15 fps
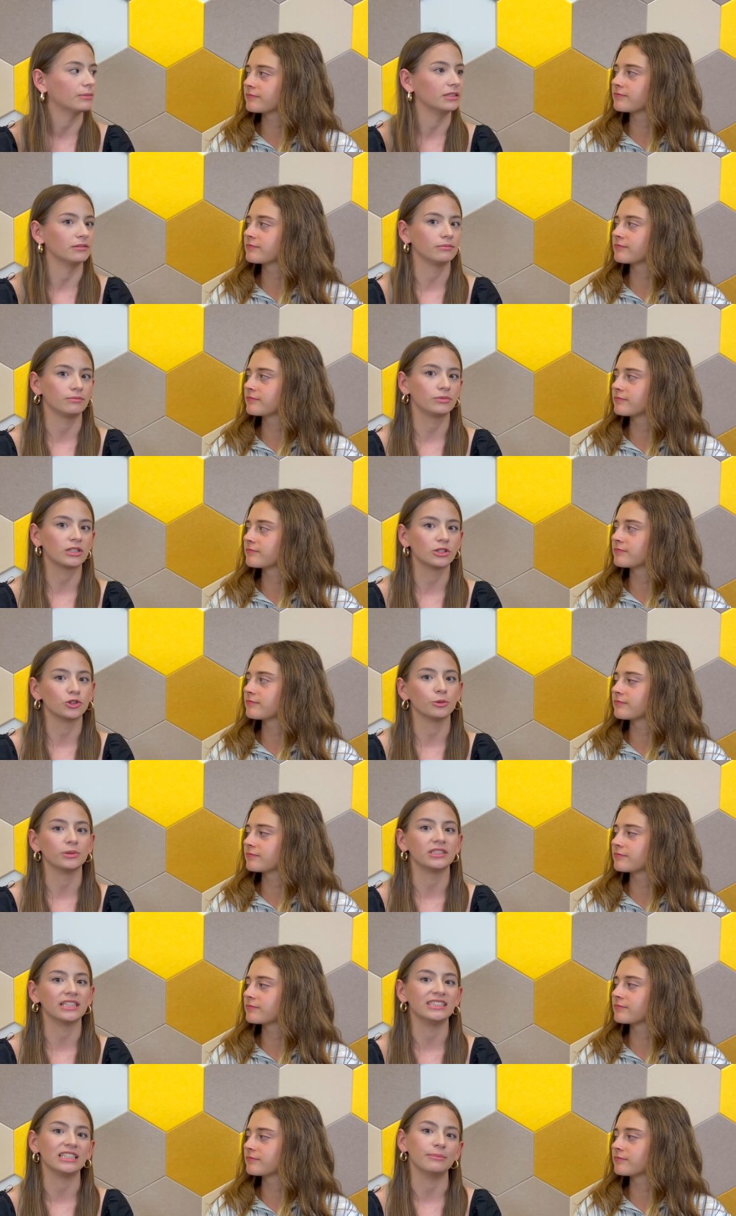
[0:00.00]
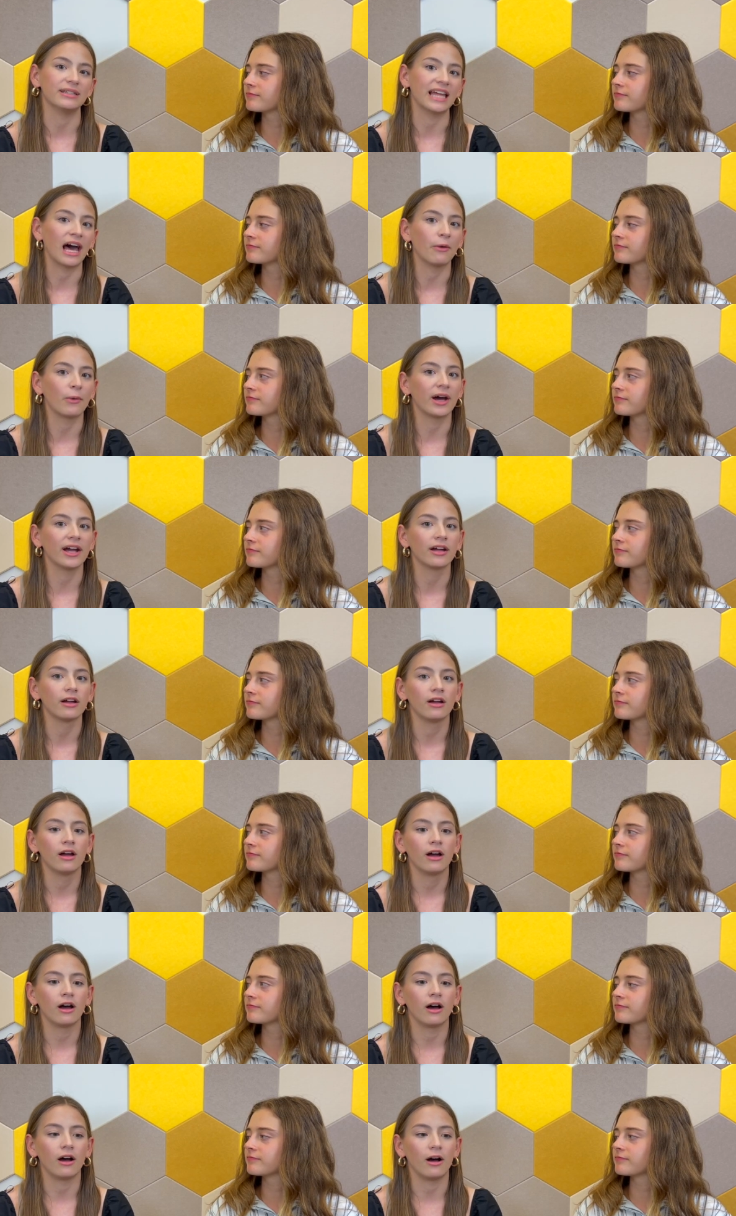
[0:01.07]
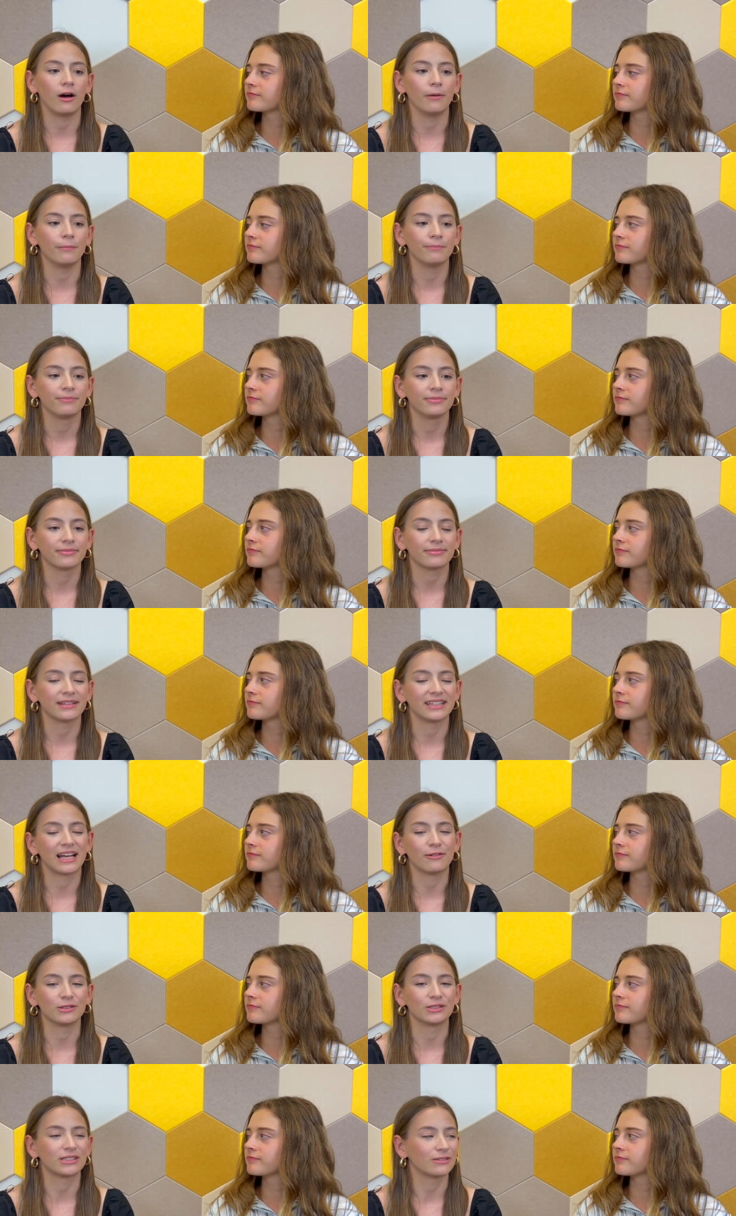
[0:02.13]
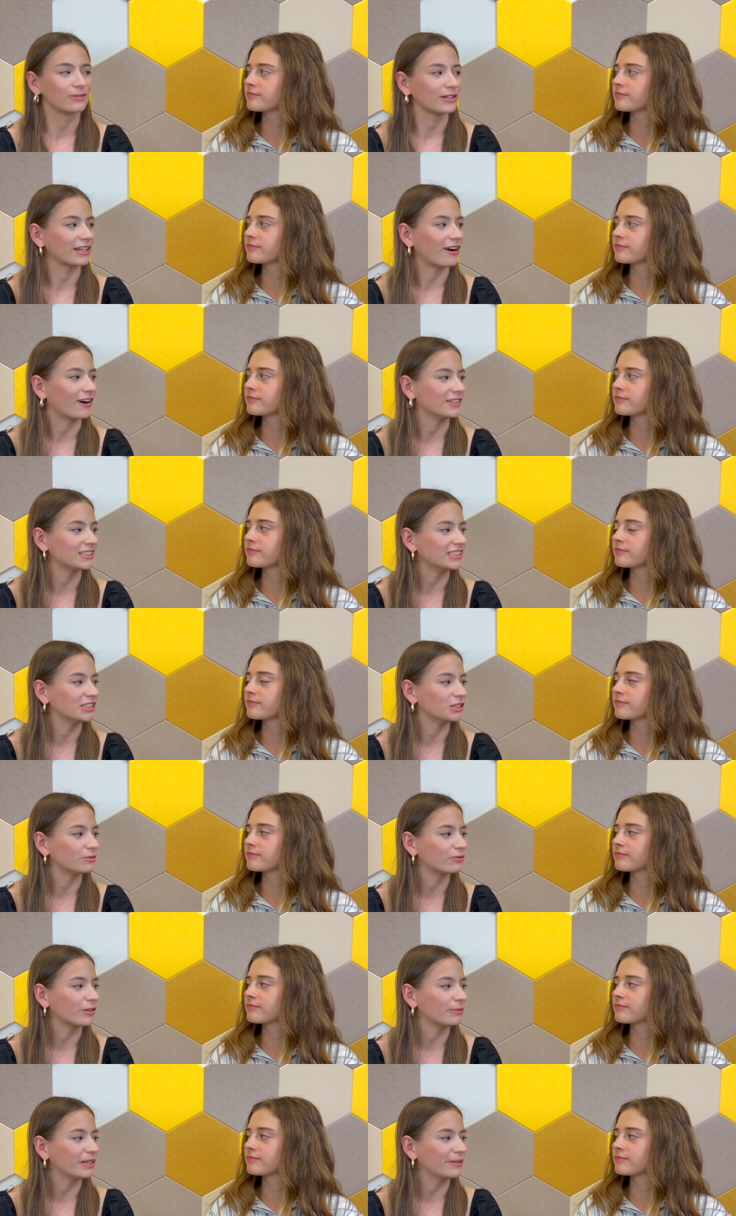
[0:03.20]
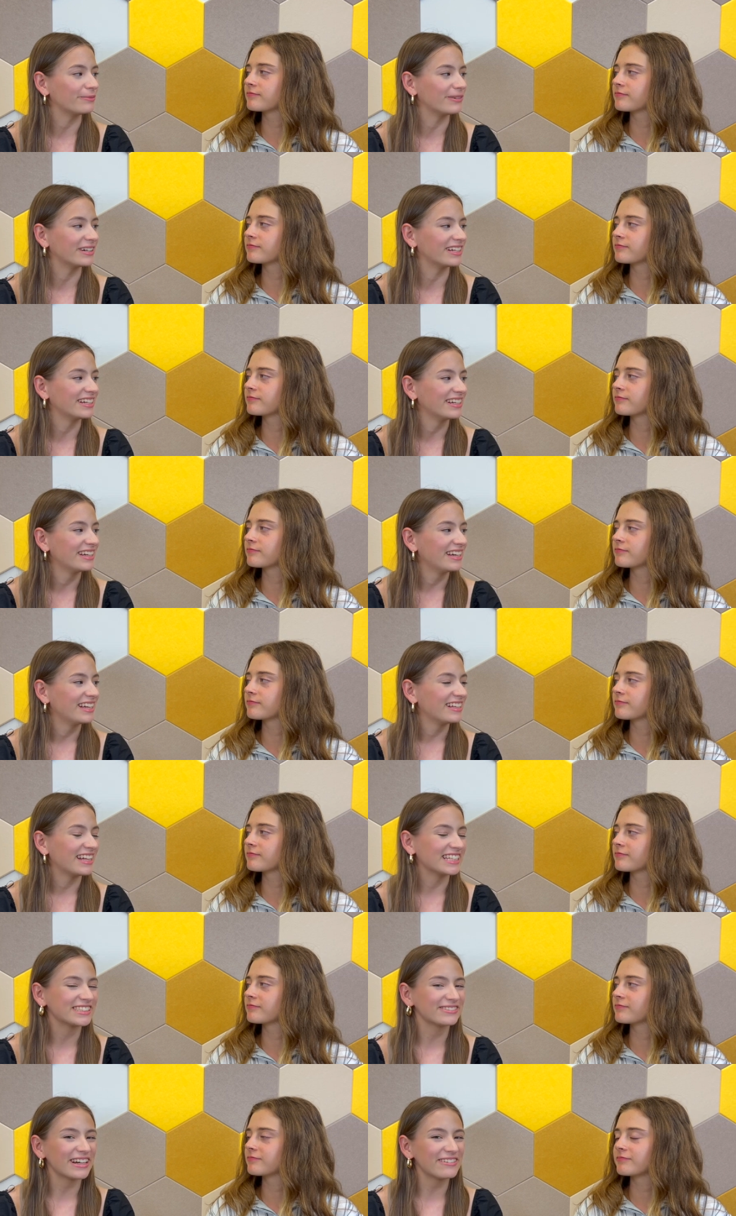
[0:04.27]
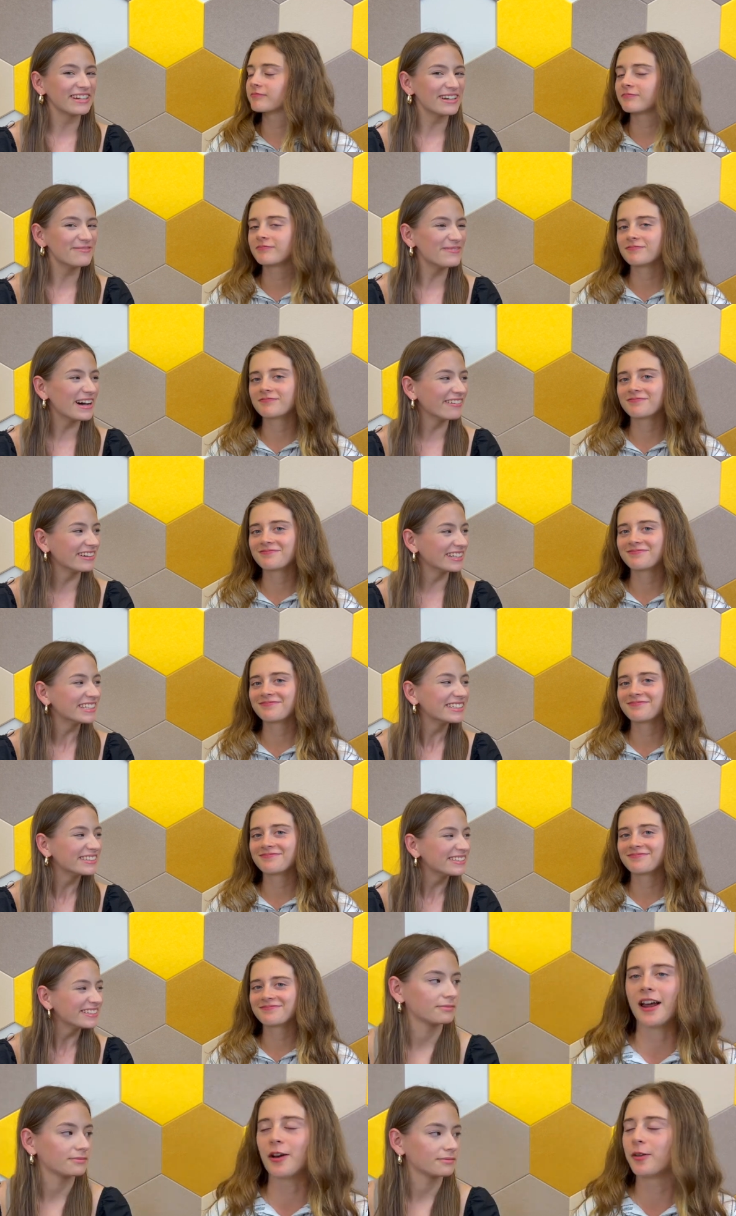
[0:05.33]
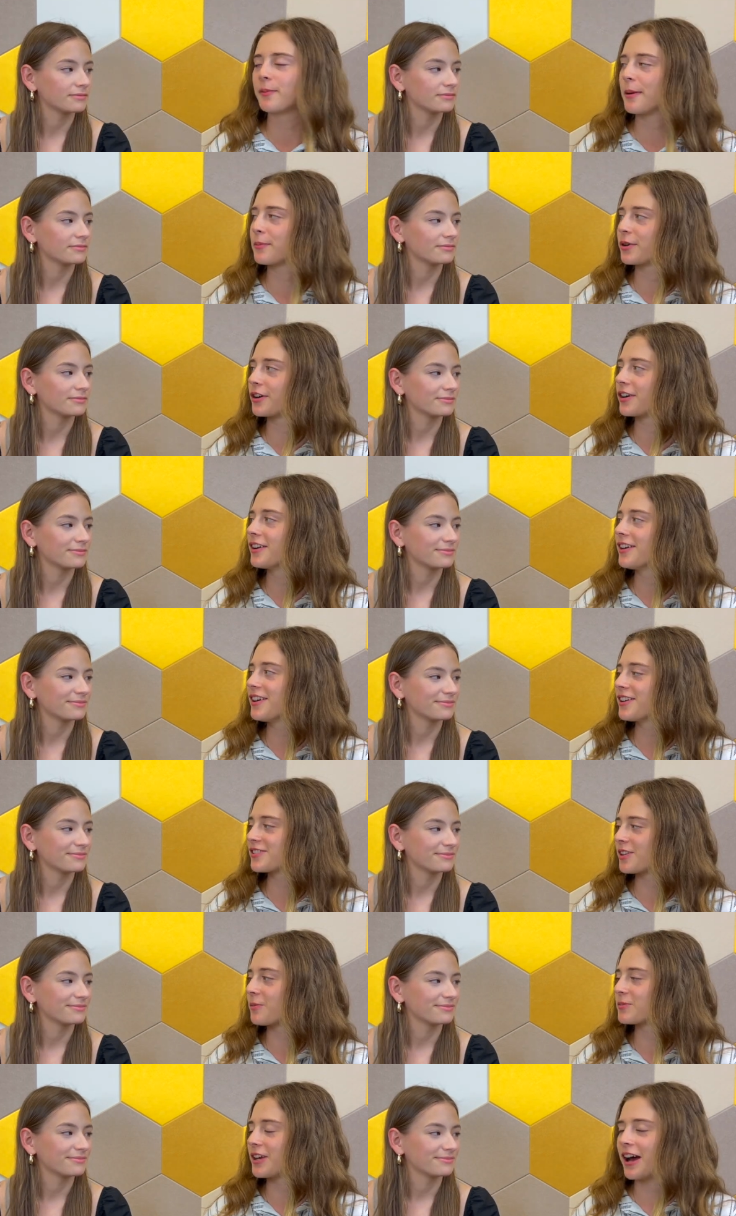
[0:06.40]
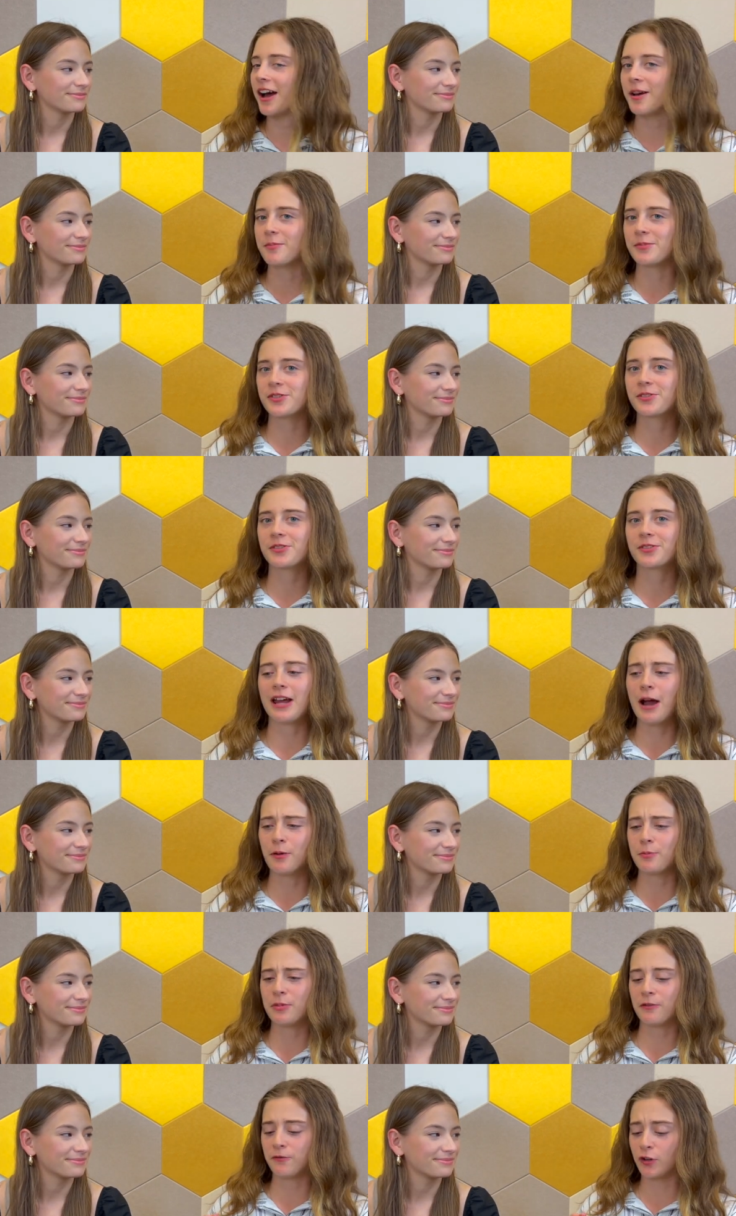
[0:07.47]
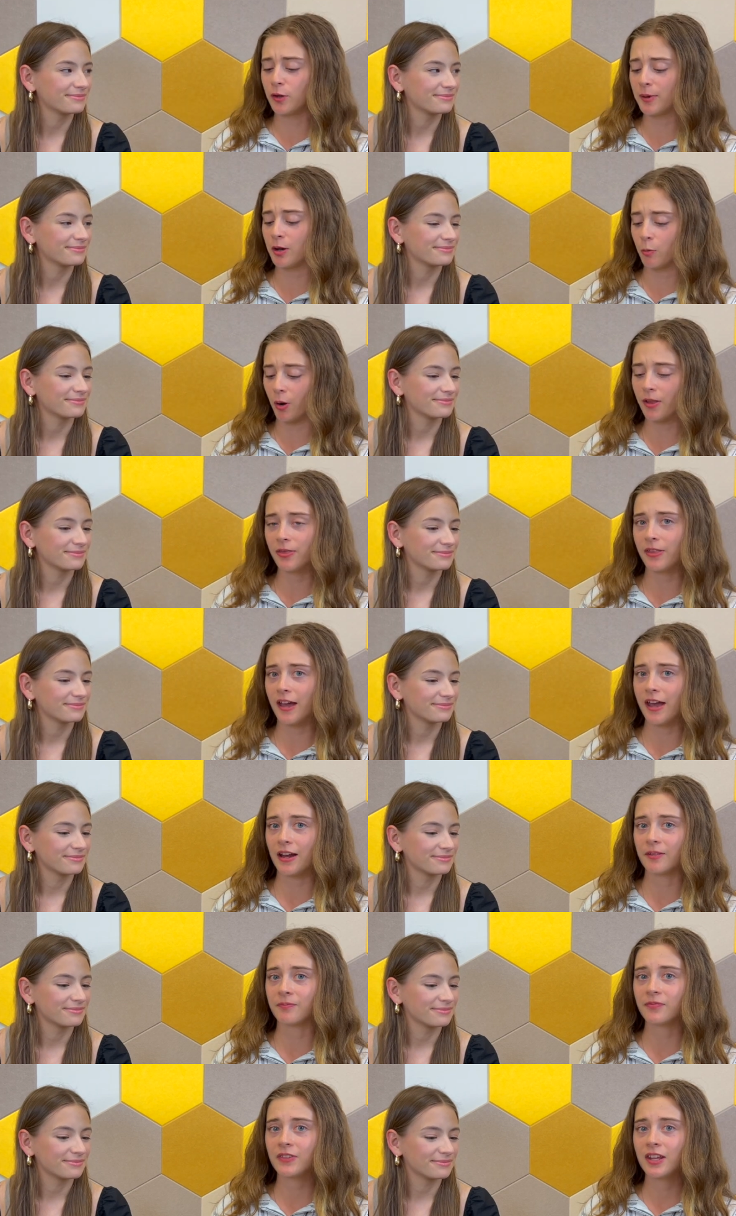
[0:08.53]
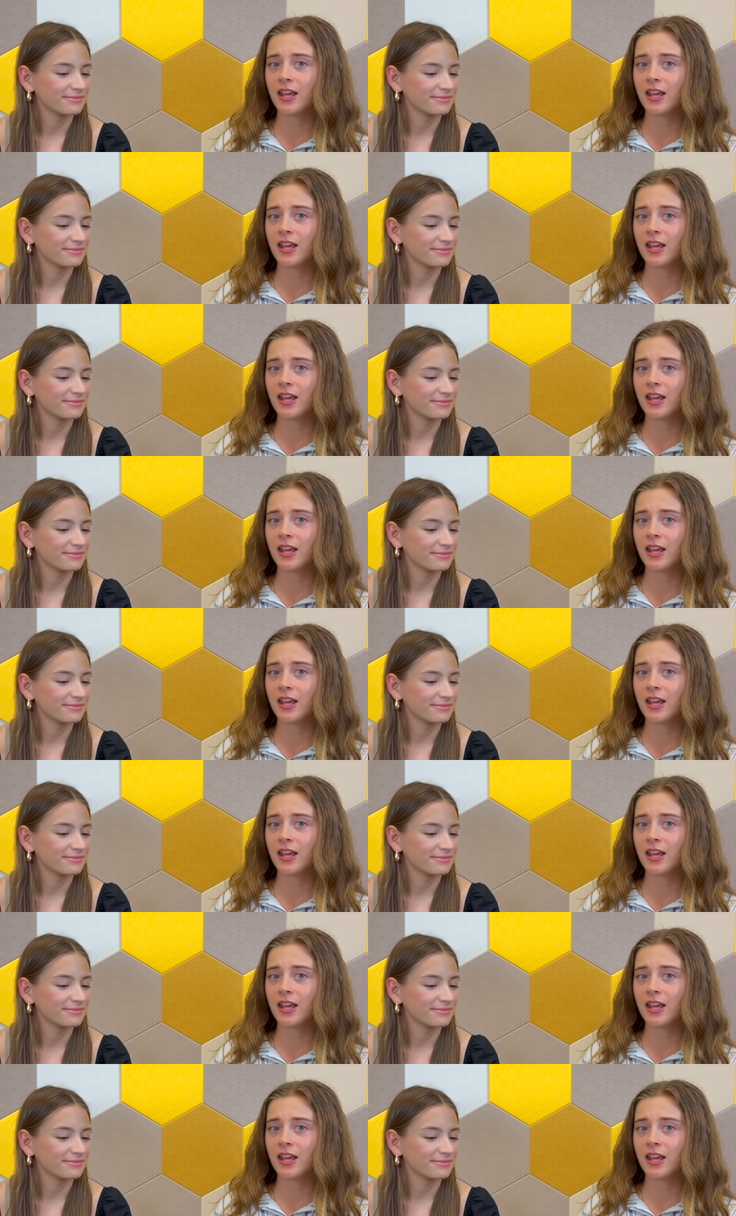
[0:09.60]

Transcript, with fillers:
Speaker 1: and contribute to the team in that way? Um, and that was a really hard decision for me, but
Speaker 2: that's why we have Bella. I remember sometimes I would be filming one thing